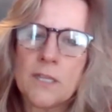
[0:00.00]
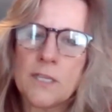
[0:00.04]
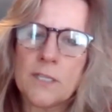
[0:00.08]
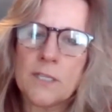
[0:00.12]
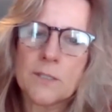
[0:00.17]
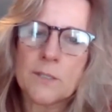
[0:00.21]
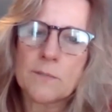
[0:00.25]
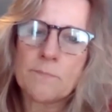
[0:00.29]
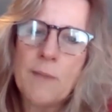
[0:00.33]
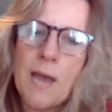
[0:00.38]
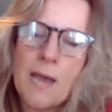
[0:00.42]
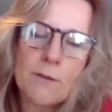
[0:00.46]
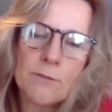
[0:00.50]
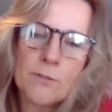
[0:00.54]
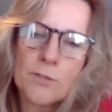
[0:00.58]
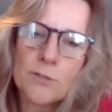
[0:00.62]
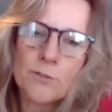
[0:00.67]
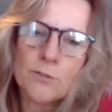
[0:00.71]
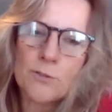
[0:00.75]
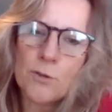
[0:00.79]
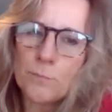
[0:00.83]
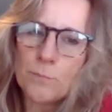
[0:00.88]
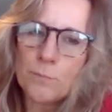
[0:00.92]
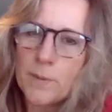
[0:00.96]
these
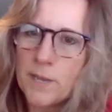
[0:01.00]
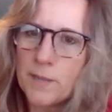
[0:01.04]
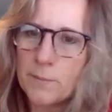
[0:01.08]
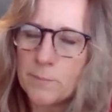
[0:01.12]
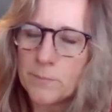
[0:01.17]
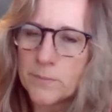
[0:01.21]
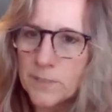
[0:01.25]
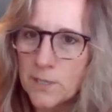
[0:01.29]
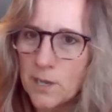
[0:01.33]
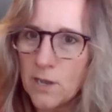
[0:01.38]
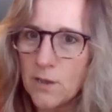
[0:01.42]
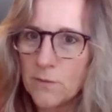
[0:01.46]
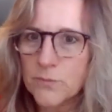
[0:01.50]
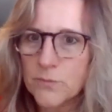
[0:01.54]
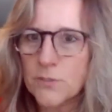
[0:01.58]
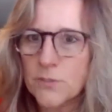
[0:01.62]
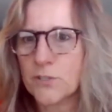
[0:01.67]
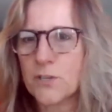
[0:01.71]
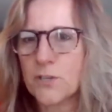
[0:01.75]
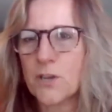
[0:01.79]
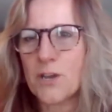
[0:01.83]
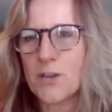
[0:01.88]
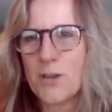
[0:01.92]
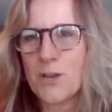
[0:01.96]
houses don't buy themselves.
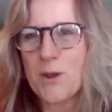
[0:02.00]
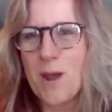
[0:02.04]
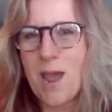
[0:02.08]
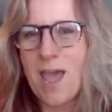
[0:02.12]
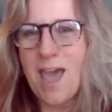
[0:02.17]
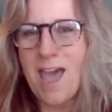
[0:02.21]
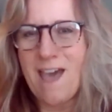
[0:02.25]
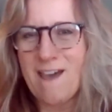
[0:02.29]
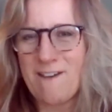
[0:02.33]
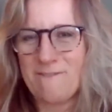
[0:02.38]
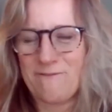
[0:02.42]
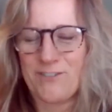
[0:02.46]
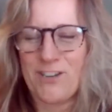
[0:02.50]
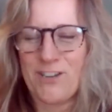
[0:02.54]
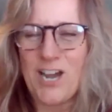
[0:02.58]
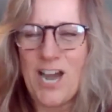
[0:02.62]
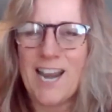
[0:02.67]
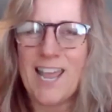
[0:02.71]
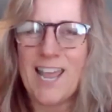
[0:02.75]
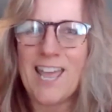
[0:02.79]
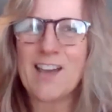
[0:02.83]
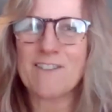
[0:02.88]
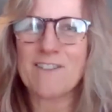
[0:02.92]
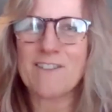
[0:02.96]
So you have
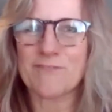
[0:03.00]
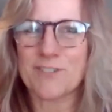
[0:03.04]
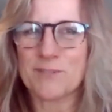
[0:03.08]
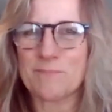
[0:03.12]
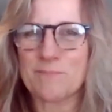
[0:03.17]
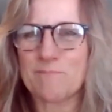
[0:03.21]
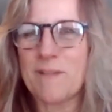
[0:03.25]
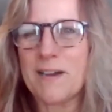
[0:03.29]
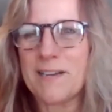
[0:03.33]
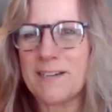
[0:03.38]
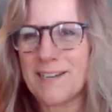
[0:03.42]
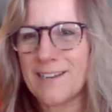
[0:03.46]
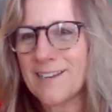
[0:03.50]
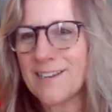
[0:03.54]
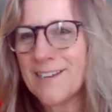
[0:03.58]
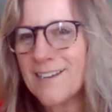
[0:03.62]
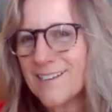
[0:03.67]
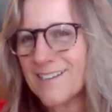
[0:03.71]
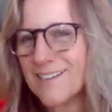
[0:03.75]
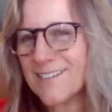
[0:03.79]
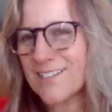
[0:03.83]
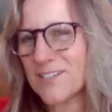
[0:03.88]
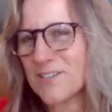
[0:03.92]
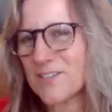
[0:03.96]
got to have some money
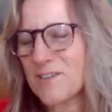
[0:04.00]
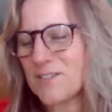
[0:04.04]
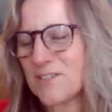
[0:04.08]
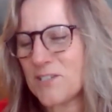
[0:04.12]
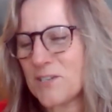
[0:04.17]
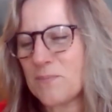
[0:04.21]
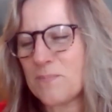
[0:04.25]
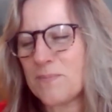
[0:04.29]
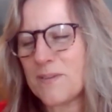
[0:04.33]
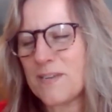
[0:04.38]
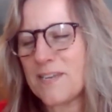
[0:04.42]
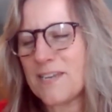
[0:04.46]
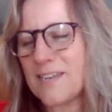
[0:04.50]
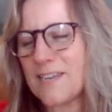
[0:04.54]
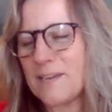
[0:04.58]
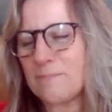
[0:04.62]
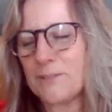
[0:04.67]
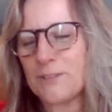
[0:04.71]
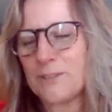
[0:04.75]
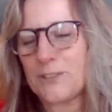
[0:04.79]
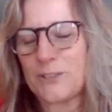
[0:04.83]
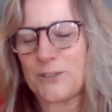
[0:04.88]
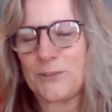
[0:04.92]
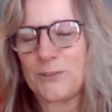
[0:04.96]
to be
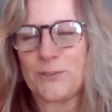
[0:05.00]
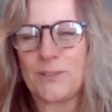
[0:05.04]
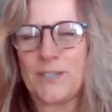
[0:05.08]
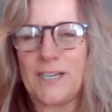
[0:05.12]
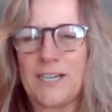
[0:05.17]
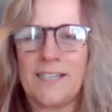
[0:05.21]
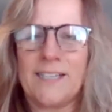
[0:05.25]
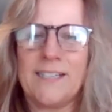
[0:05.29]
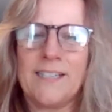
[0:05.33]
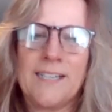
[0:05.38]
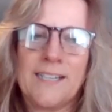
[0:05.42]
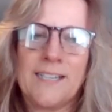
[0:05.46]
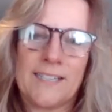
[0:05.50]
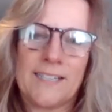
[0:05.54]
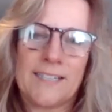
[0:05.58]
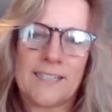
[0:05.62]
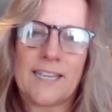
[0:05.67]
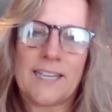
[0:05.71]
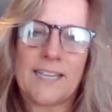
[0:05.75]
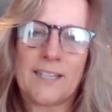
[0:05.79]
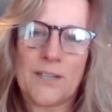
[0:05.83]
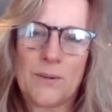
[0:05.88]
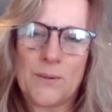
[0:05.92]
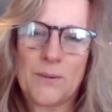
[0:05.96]
able to
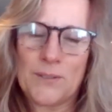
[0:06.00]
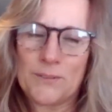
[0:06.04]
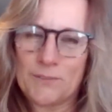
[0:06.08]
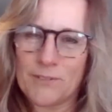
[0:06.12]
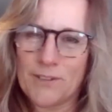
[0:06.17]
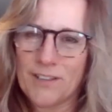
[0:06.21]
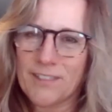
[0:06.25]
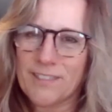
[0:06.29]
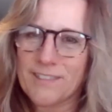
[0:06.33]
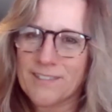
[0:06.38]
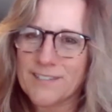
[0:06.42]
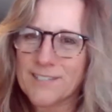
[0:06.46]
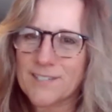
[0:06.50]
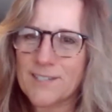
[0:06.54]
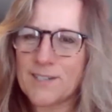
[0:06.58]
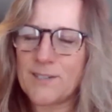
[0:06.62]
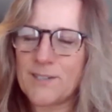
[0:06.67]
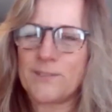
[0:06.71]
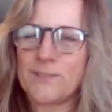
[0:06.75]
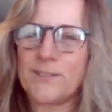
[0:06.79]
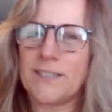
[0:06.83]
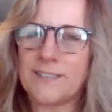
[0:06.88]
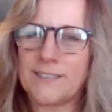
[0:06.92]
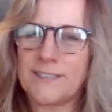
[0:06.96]
get going with.
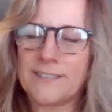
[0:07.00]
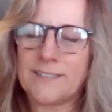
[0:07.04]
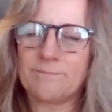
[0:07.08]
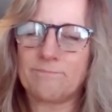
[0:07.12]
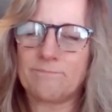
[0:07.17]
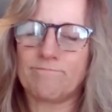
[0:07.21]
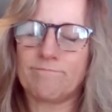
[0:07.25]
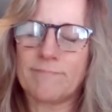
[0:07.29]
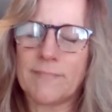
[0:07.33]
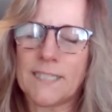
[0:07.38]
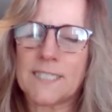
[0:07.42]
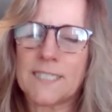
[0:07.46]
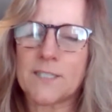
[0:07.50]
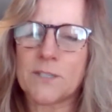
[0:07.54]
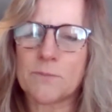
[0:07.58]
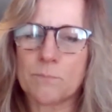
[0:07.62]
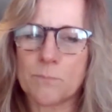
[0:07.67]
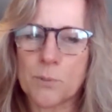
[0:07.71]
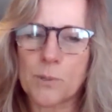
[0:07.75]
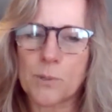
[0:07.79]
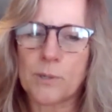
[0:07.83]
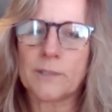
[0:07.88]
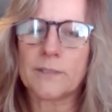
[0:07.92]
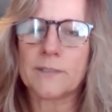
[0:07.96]
So it's
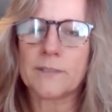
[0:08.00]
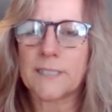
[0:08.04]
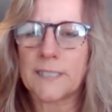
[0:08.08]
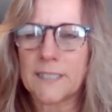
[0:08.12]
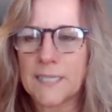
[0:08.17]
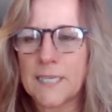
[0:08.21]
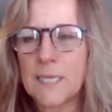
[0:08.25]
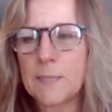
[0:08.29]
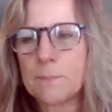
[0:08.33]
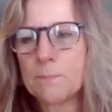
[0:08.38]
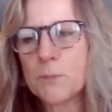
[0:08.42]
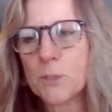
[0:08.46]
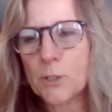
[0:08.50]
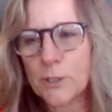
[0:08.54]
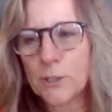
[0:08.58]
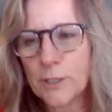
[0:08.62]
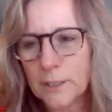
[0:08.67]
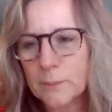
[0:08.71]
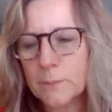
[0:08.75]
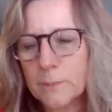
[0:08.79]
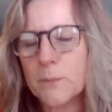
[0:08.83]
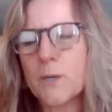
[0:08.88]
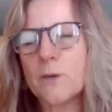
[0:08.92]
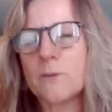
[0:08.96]
important to keep
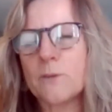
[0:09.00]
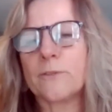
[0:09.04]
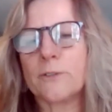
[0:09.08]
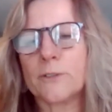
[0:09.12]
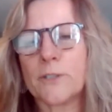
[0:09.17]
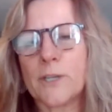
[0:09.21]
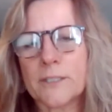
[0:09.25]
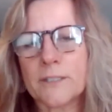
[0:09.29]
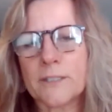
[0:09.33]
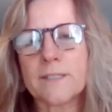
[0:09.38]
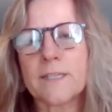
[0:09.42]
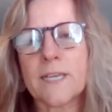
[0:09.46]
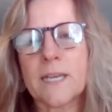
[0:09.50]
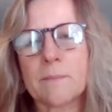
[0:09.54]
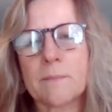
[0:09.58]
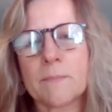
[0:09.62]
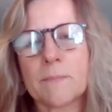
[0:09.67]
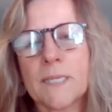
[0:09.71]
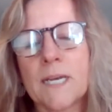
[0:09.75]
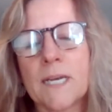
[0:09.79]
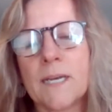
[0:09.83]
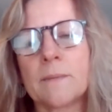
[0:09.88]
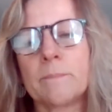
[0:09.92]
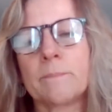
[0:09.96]
turning them over at the
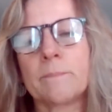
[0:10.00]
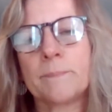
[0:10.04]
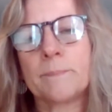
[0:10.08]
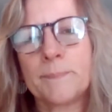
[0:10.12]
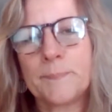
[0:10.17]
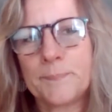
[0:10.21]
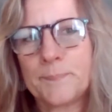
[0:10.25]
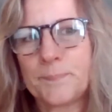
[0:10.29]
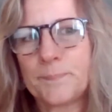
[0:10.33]
same time.